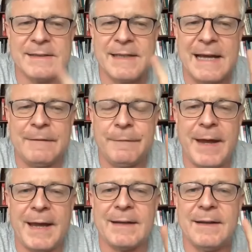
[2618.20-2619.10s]
is that
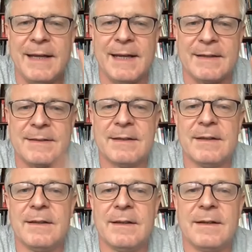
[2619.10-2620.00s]
fact linked
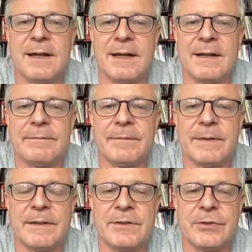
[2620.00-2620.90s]

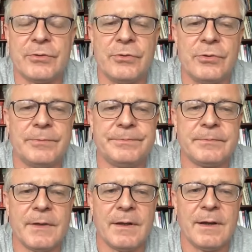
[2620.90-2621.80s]
to
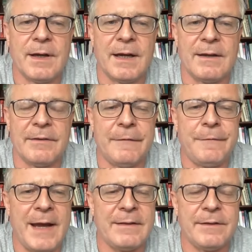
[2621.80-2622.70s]
the
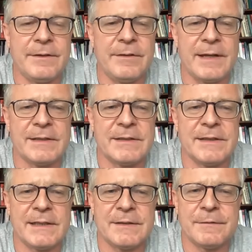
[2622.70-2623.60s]
fact that the United
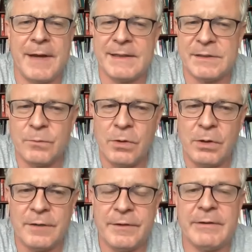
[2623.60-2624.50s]
States fights a
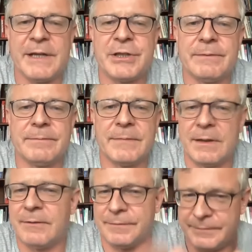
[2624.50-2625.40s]
war of aggression,
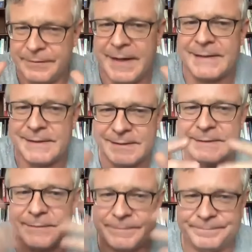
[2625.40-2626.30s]
fights